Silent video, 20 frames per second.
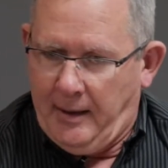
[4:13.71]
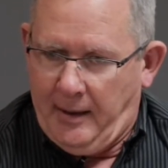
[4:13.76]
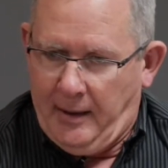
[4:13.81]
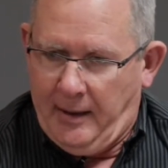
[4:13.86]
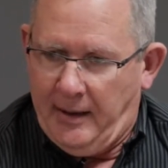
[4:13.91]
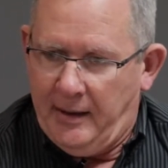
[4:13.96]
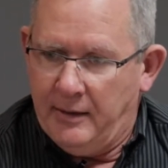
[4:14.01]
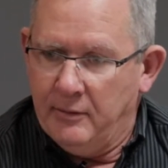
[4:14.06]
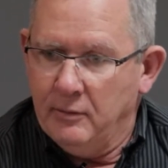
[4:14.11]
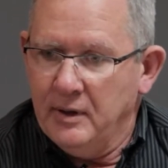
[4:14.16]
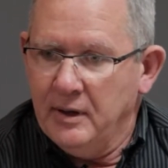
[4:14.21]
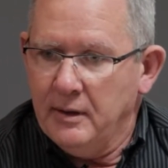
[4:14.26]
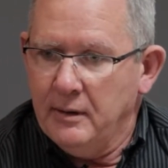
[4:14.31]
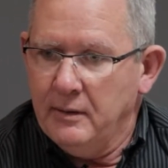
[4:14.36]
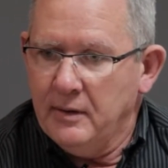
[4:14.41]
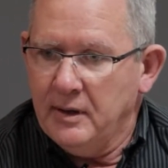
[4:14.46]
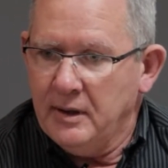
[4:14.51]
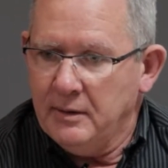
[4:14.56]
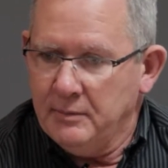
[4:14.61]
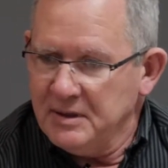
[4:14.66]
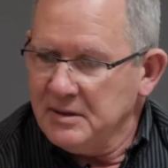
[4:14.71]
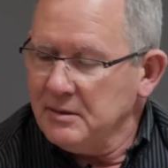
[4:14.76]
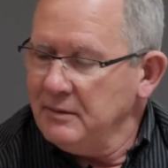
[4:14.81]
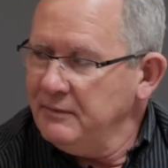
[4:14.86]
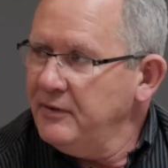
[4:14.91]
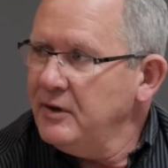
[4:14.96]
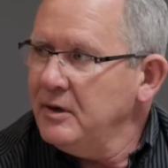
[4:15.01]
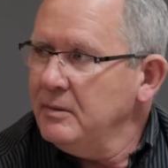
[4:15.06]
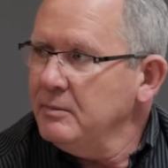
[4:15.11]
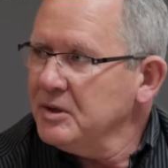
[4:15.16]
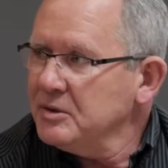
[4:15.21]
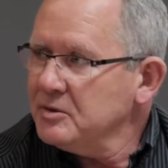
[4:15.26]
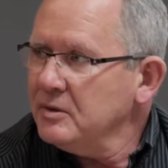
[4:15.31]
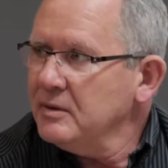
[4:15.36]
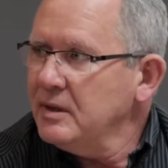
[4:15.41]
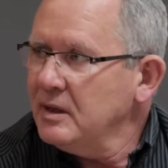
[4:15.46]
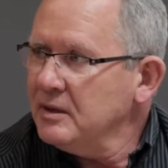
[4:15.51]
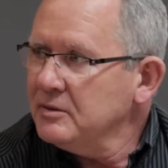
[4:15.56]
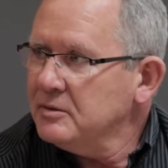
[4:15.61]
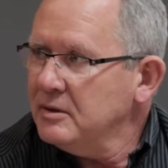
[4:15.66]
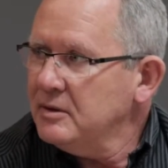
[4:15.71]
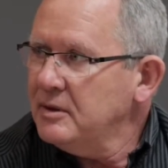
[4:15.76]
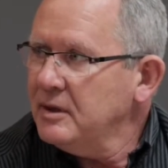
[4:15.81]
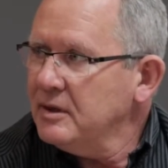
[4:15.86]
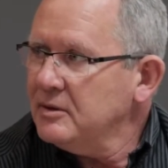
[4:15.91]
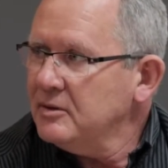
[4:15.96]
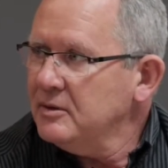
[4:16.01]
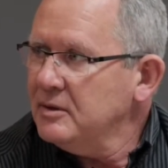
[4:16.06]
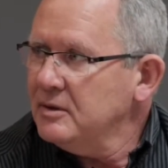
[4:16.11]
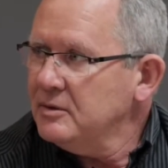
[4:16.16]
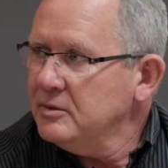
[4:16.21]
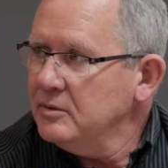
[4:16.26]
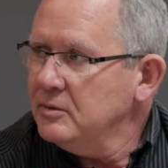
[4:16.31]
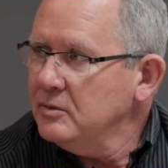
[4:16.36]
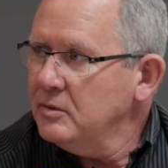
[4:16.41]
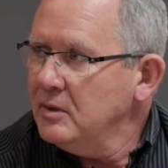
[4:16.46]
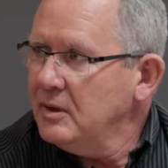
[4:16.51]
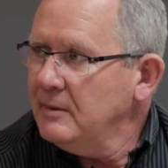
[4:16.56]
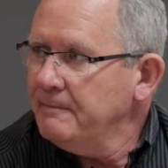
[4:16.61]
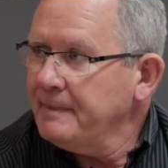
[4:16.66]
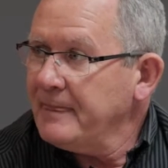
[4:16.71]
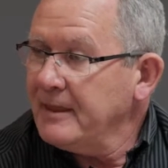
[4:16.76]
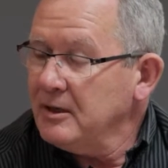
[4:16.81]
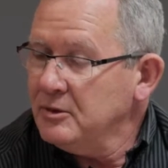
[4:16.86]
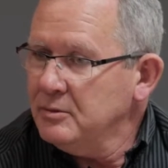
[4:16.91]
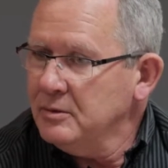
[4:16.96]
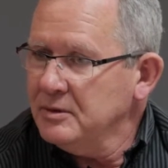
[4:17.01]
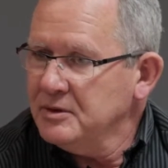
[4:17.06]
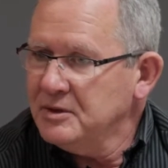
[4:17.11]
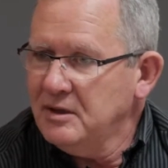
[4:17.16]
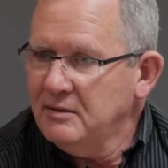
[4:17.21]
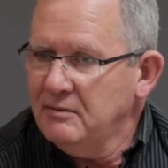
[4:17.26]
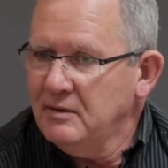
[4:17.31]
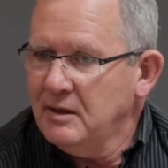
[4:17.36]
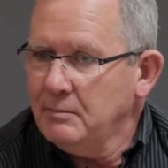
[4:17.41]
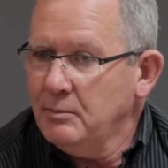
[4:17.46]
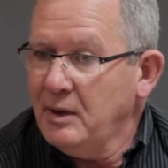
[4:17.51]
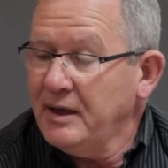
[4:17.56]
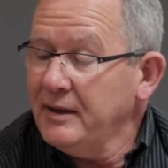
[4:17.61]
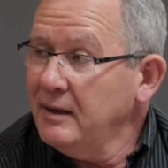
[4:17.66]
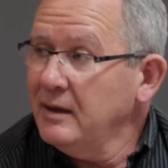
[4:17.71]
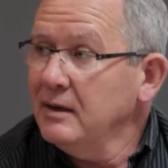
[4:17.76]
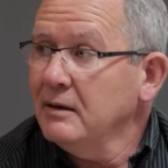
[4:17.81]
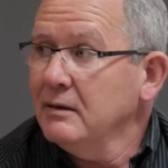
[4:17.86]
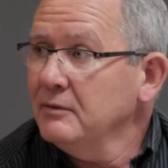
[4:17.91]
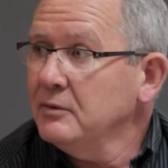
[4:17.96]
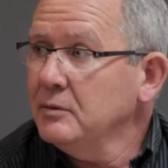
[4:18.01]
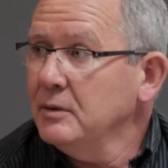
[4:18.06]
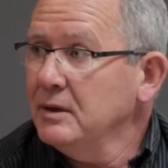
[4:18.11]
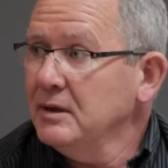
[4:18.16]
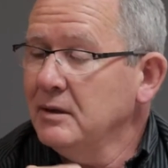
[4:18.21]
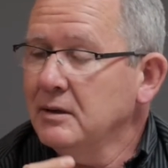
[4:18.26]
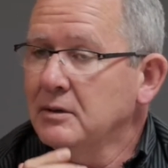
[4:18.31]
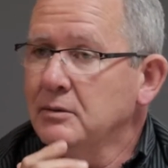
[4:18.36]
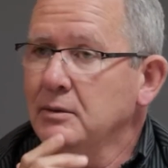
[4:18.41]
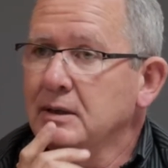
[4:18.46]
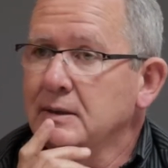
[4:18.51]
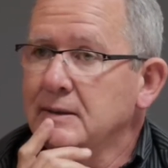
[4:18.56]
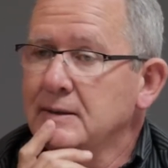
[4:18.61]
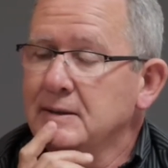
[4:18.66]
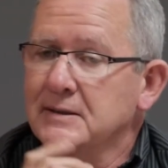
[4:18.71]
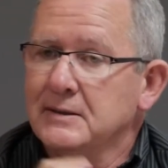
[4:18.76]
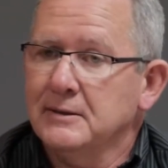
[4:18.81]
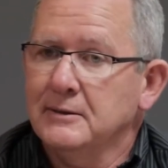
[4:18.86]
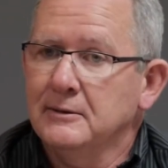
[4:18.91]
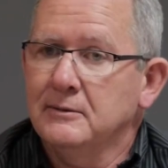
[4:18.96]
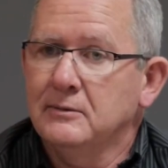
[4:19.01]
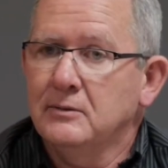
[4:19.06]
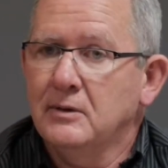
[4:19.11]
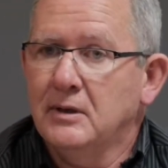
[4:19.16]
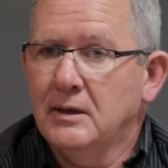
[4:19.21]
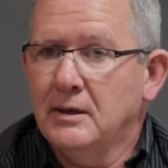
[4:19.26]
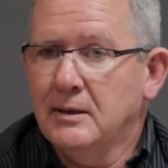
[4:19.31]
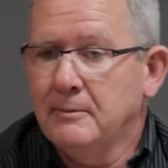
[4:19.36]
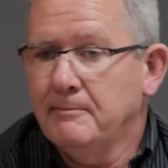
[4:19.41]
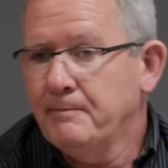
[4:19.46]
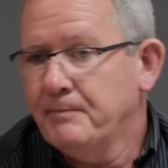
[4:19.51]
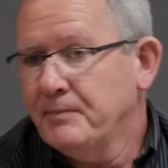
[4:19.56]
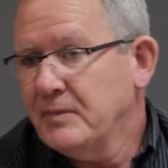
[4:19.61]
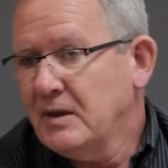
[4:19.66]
and we're still very much on that trajectory to achieve that by the end of 2020. So